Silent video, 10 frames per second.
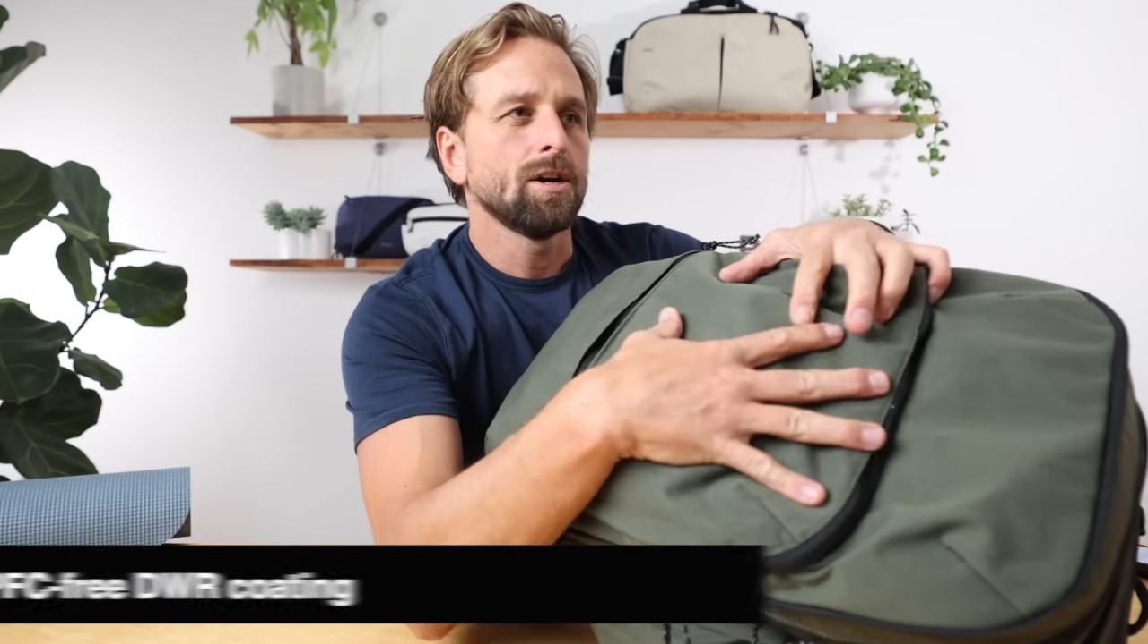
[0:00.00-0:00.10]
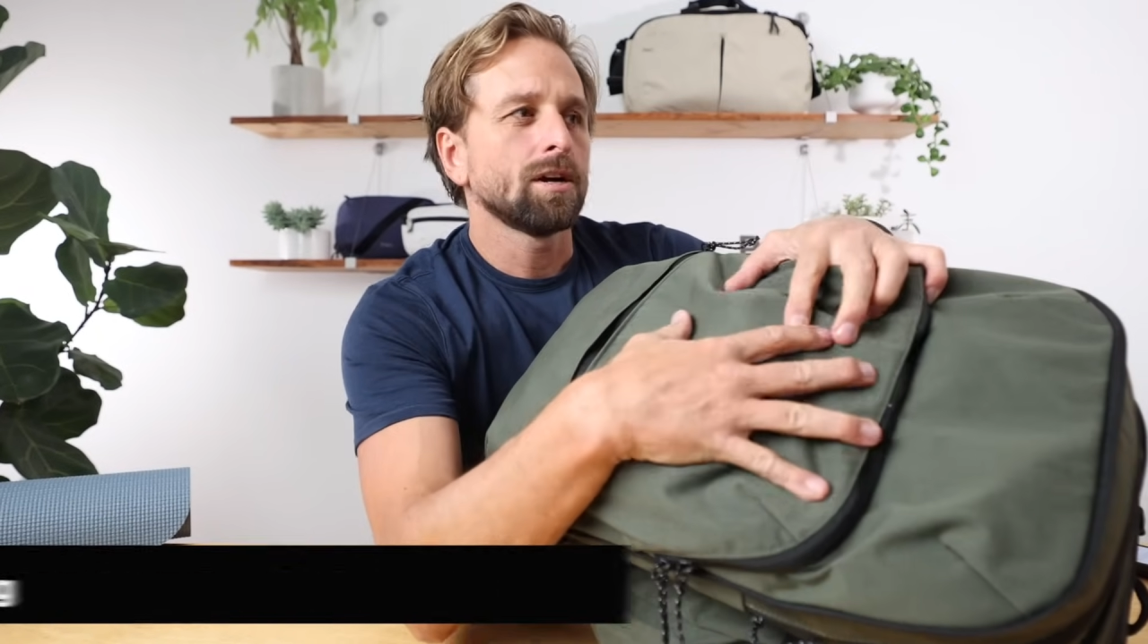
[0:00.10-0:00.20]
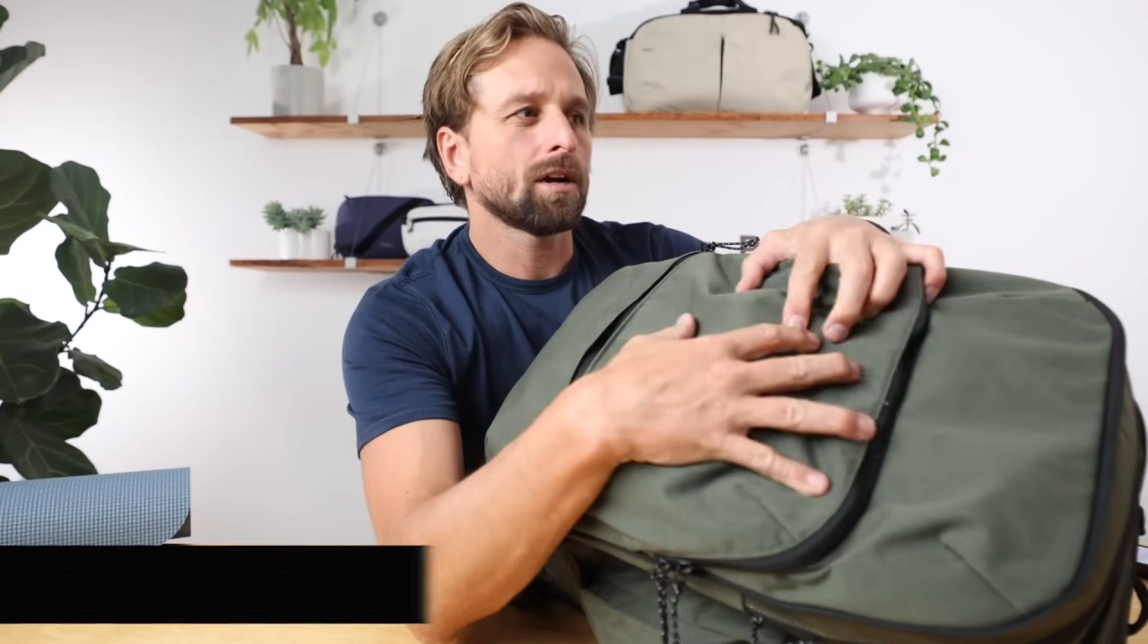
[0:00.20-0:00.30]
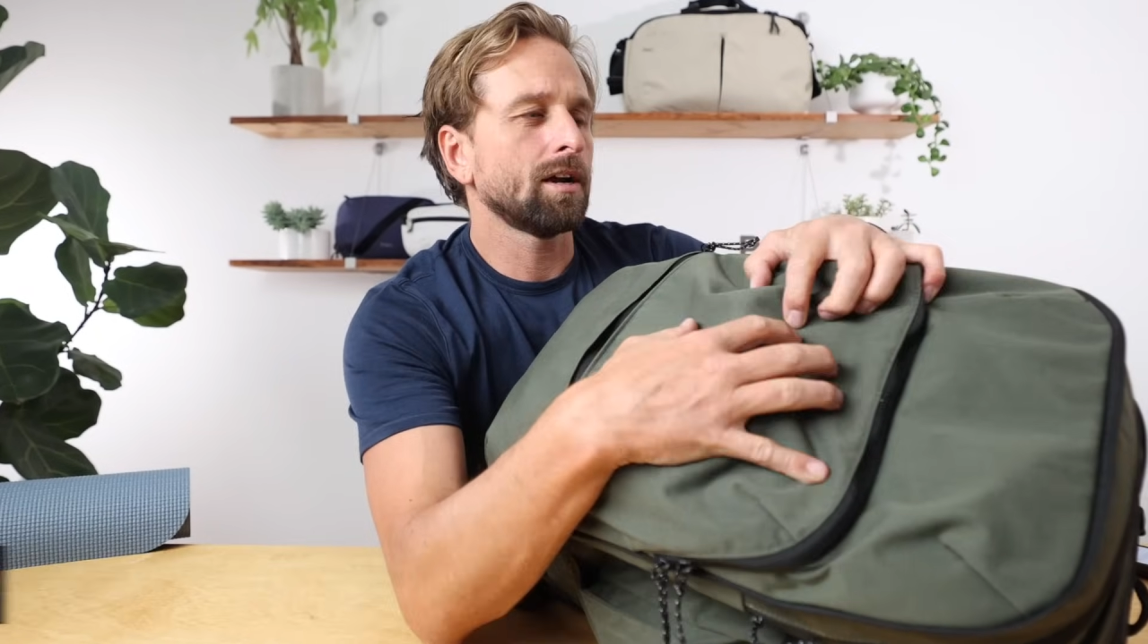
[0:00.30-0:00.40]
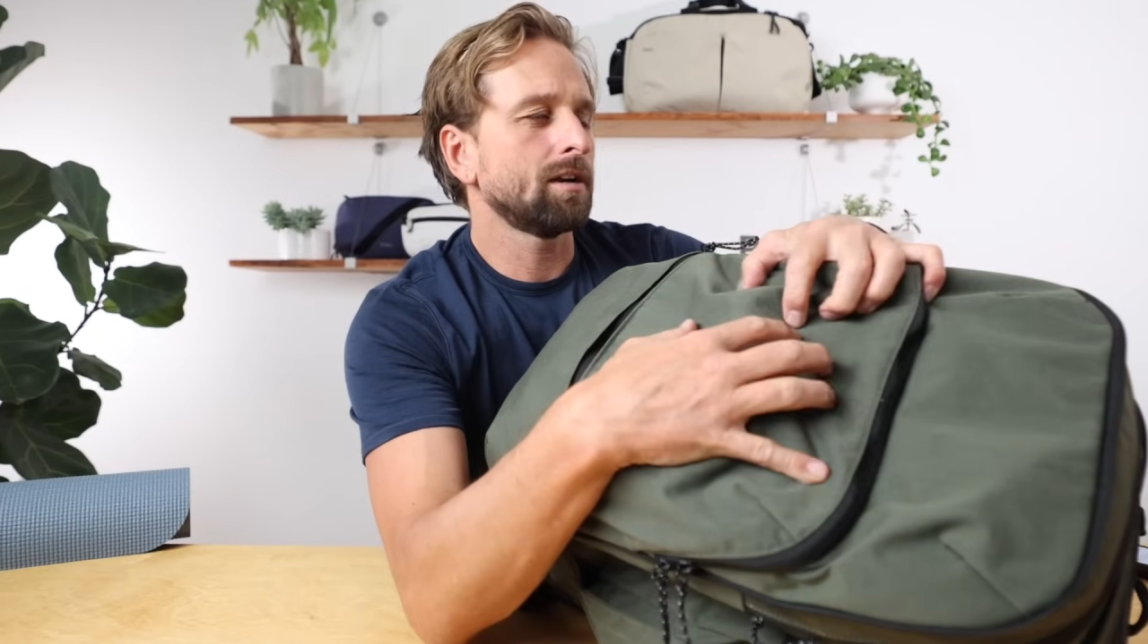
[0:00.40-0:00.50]

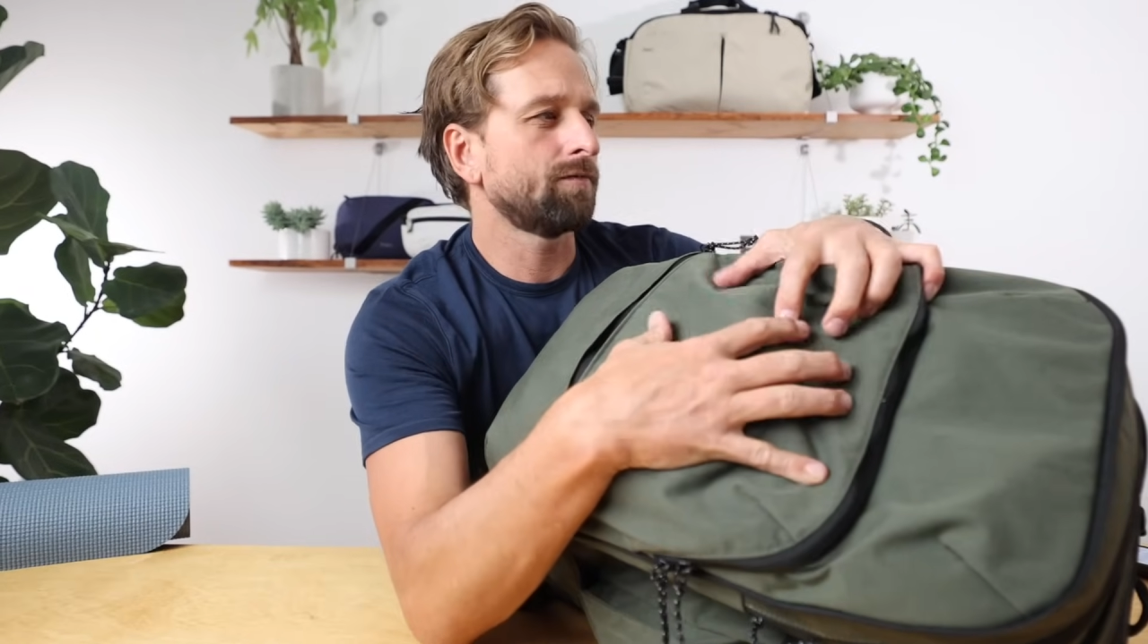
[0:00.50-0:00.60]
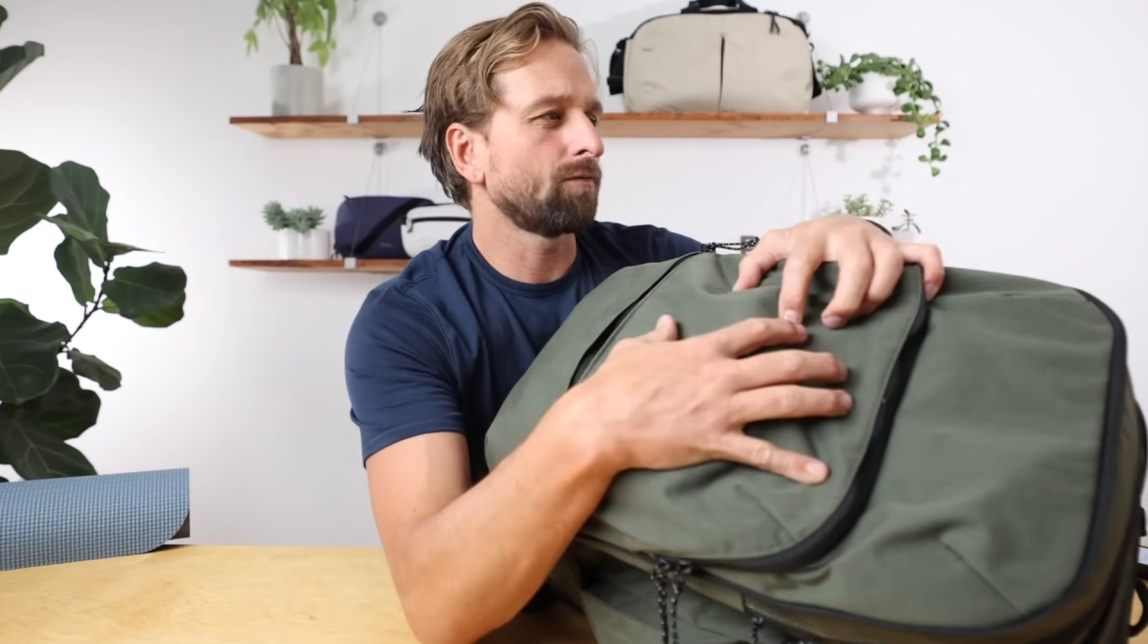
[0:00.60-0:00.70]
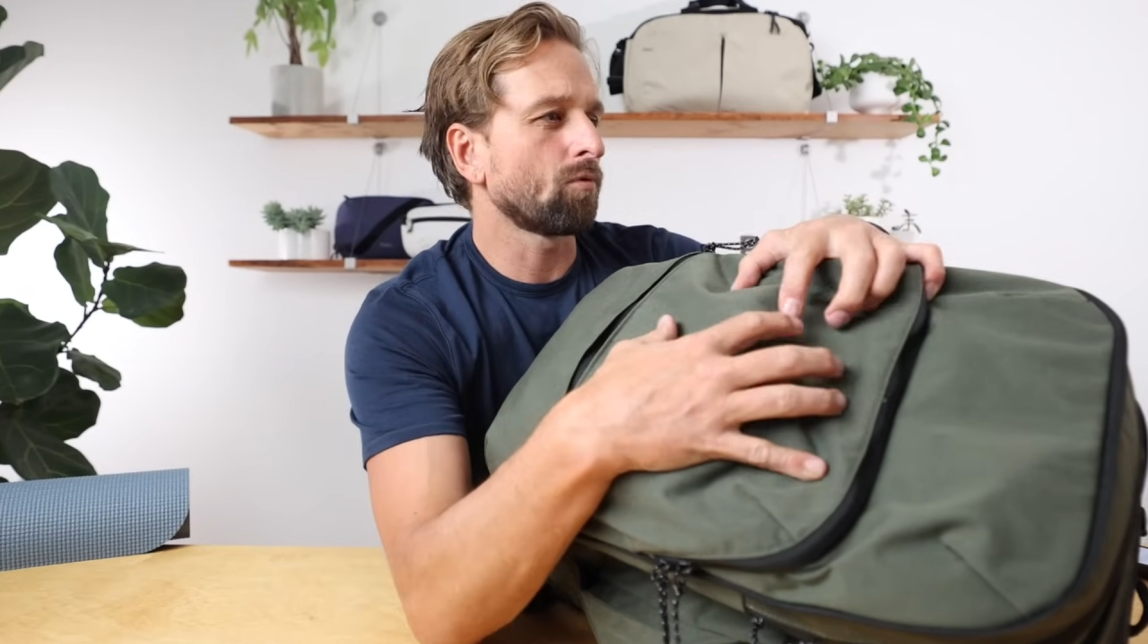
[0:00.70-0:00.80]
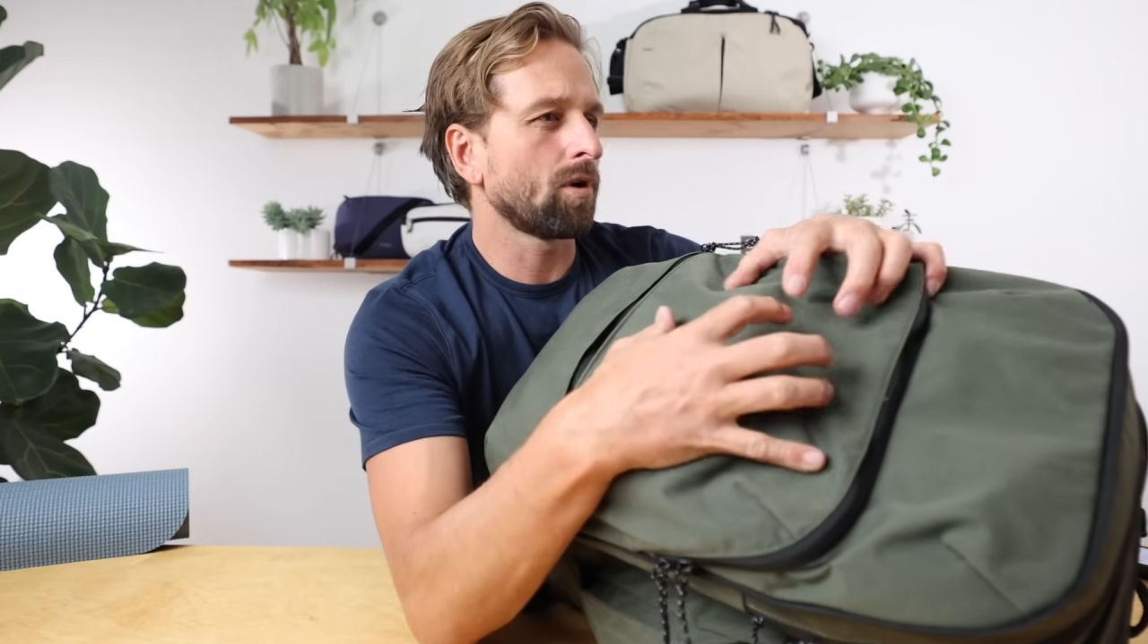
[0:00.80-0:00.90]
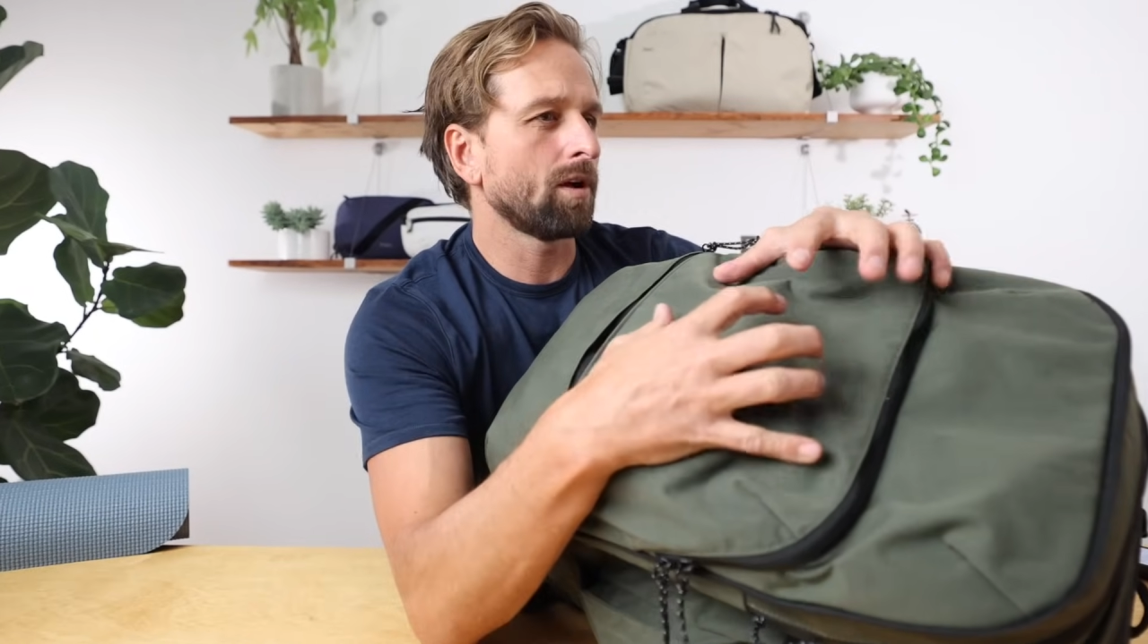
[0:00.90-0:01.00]
kind of
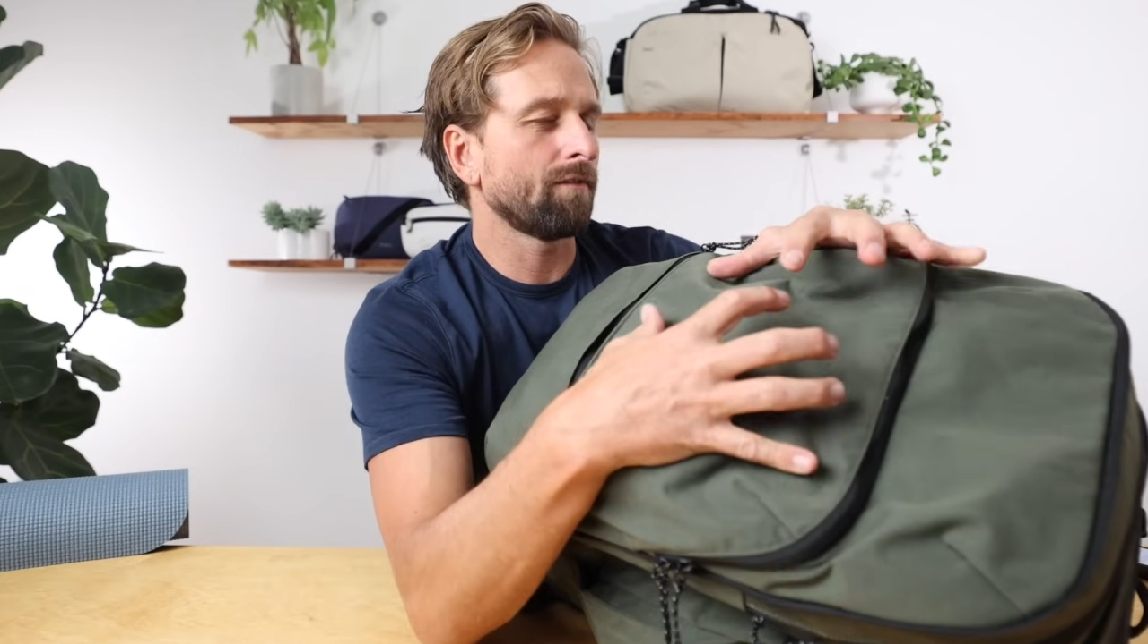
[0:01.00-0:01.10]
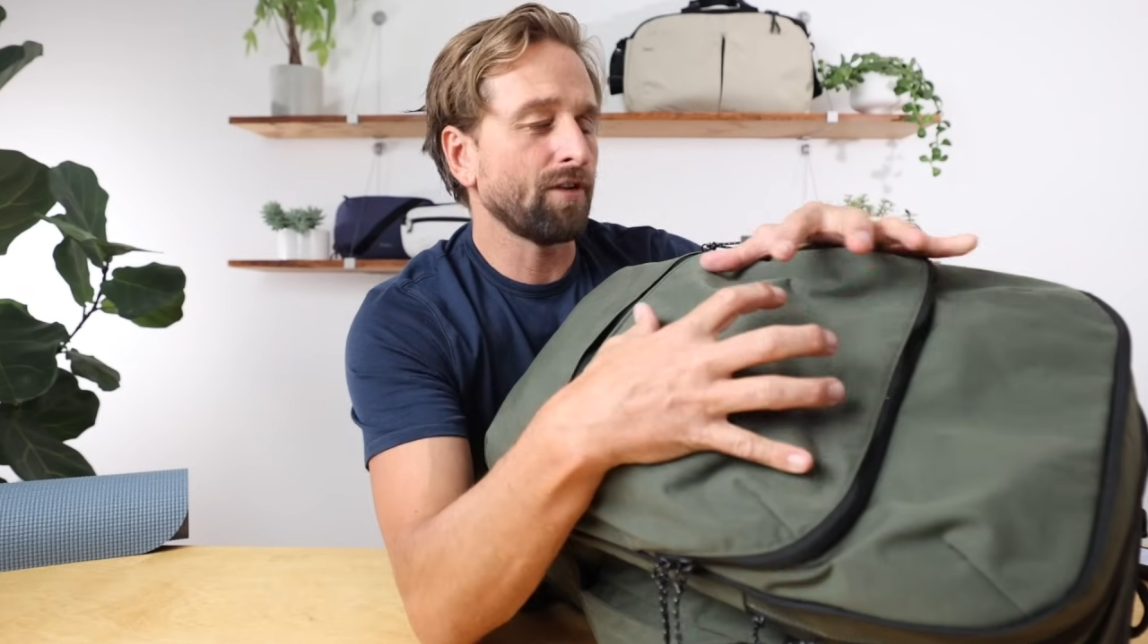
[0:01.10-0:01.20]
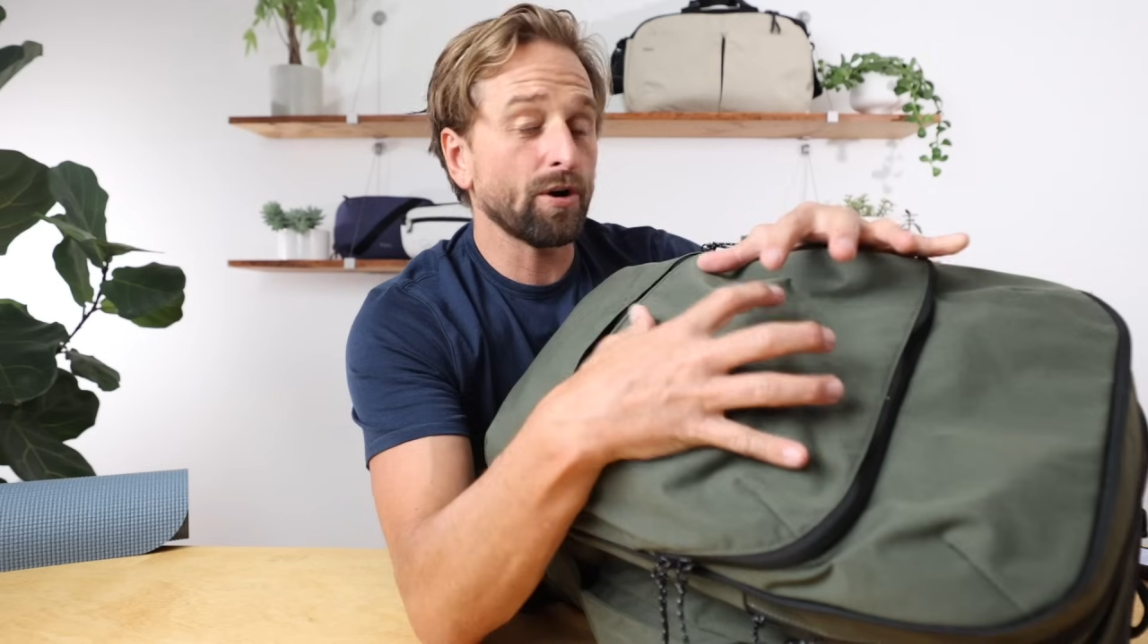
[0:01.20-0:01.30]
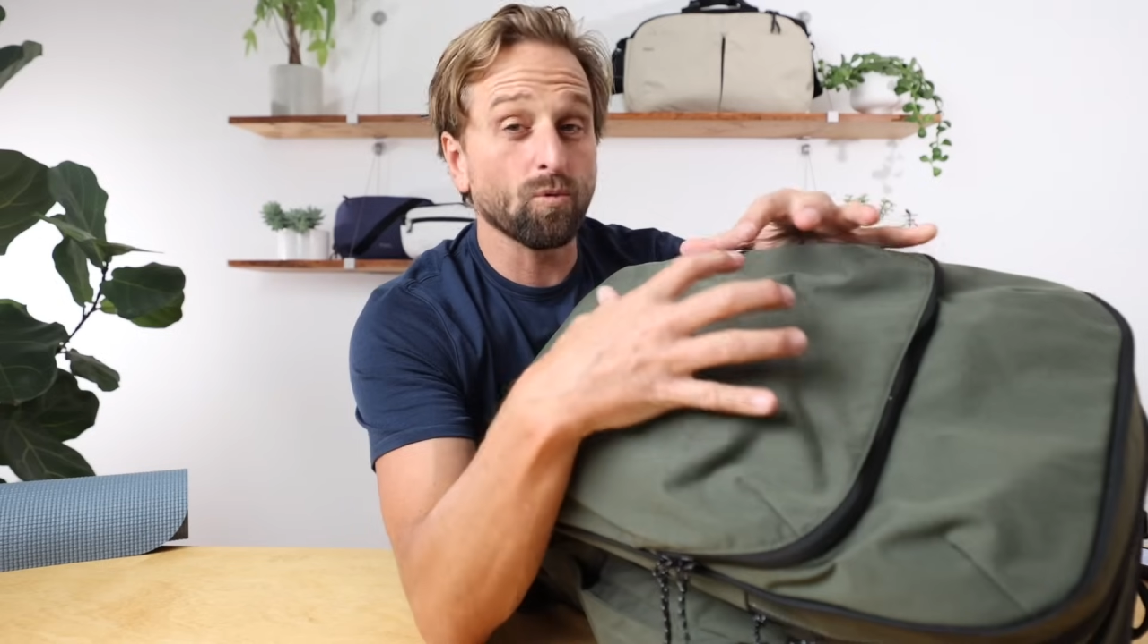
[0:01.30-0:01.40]
very